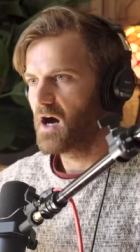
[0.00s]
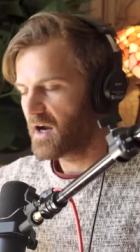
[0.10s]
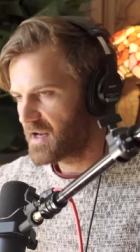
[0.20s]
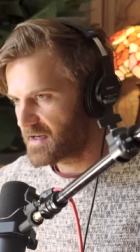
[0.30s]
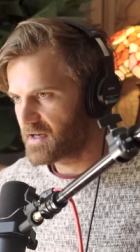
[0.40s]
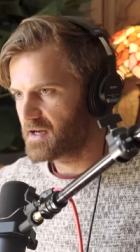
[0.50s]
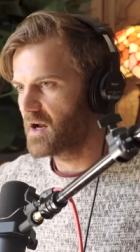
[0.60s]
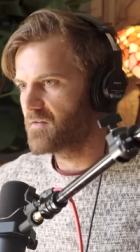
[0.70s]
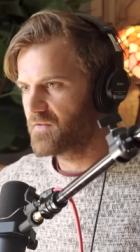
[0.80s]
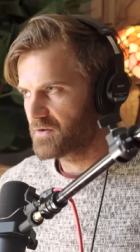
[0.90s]
unedited,
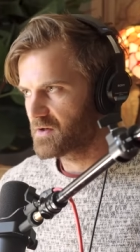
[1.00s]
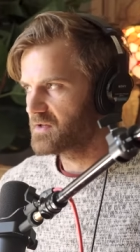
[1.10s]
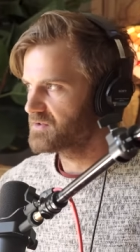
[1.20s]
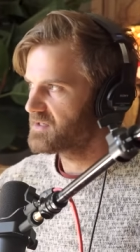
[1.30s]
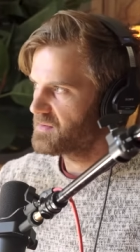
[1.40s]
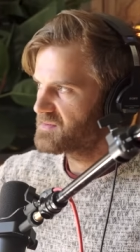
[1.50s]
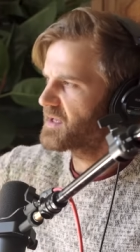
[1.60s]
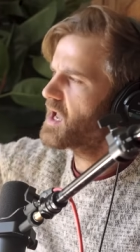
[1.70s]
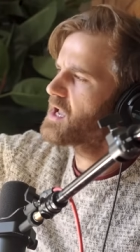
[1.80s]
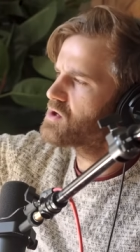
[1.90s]
unfiltered. He'll sometimes be
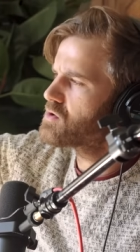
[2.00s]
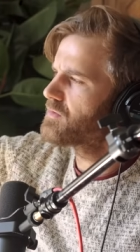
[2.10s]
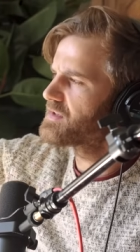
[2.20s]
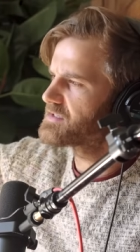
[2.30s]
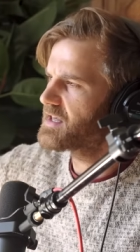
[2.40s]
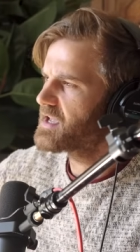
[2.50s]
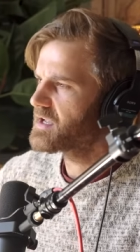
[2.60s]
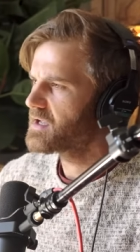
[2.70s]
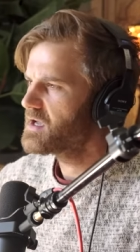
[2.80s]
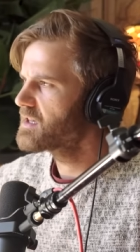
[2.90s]
like, hey, Google this
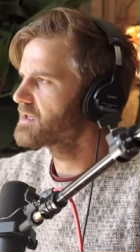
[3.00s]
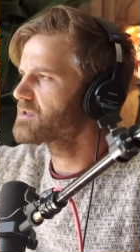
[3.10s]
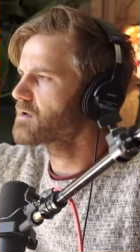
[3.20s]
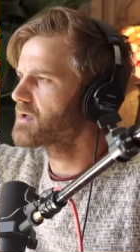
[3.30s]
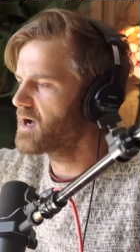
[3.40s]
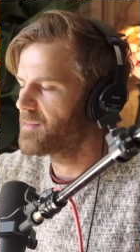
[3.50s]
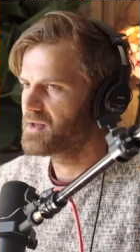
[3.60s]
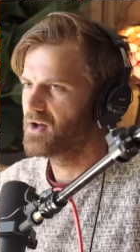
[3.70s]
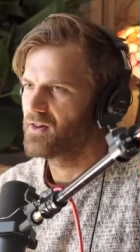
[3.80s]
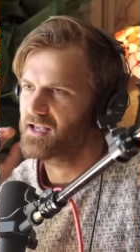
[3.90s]
thing. Let's look it up,
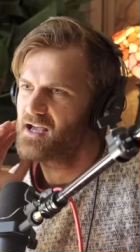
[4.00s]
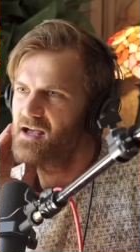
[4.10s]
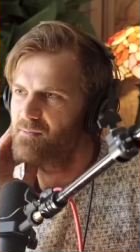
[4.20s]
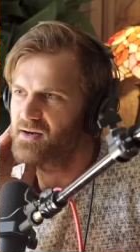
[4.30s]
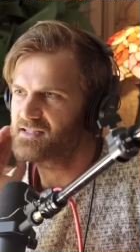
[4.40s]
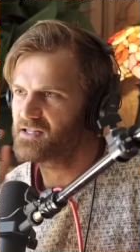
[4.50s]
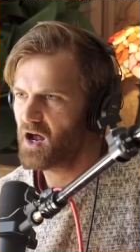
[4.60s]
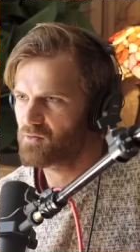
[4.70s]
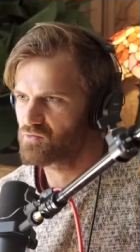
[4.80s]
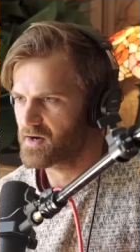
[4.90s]
you know, like, but he's
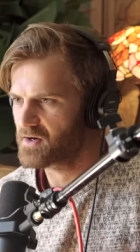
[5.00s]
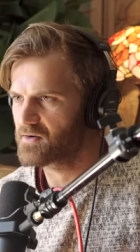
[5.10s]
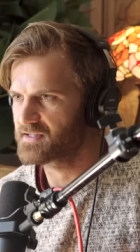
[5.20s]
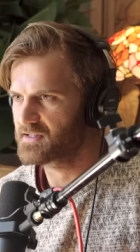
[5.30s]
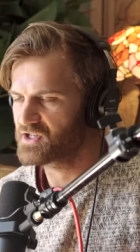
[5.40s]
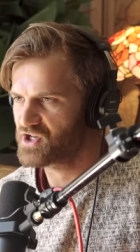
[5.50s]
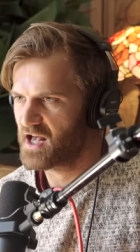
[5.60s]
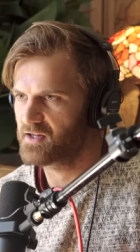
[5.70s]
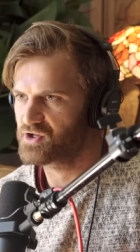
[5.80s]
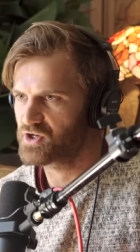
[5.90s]
not rigorously
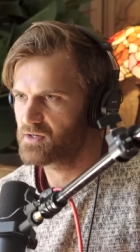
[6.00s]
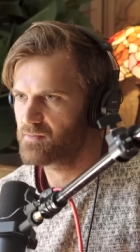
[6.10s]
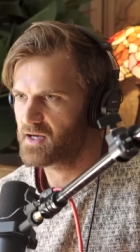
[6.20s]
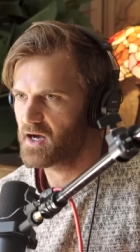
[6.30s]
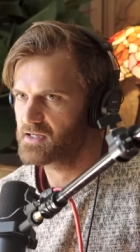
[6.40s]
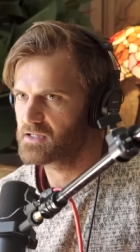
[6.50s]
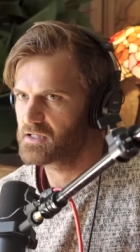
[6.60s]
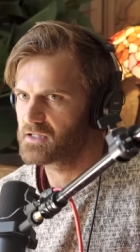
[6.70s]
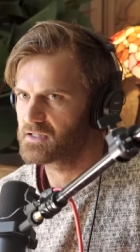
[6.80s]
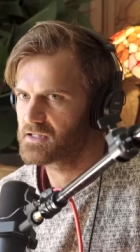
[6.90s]
challenging big
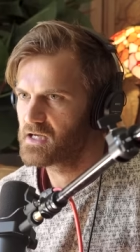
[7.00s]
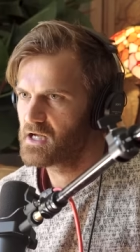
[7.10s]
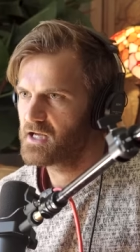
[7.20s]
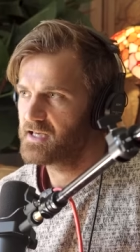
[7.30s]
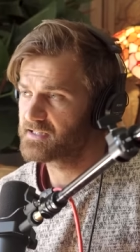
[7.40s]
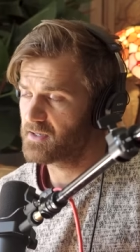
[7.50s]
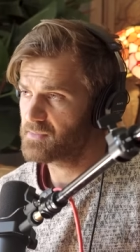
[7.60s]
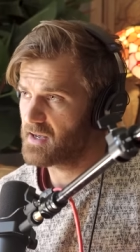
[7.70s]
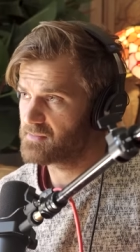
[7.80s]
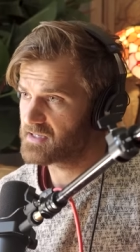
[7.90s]
ideas. He
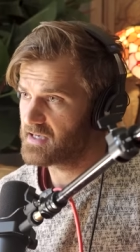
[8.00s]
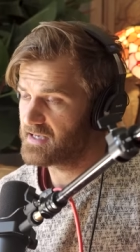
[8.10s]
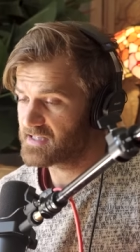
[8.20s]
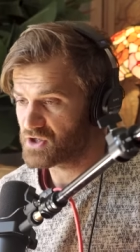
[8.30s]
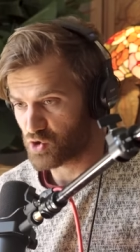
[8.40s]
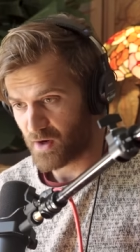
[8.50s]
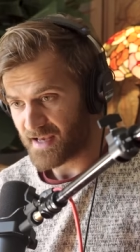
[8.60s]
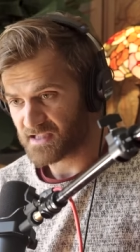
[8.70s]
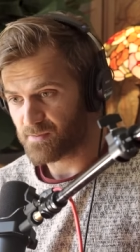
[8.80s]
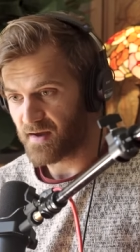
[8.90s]
sometimes is
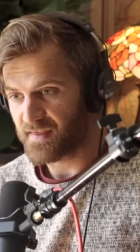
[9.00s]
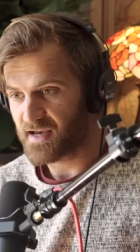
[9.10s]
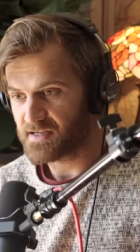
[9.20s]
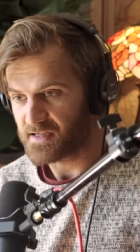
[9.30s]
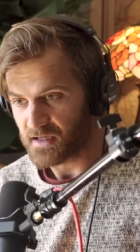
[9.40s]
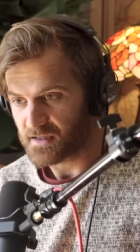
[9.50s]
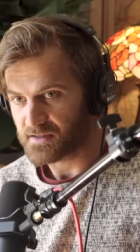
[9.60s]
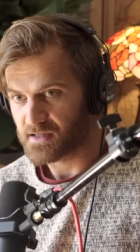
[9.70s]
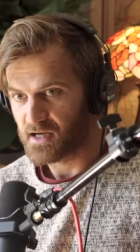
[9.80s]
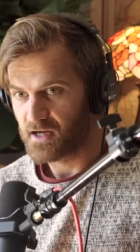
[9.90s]
entranced by the ideas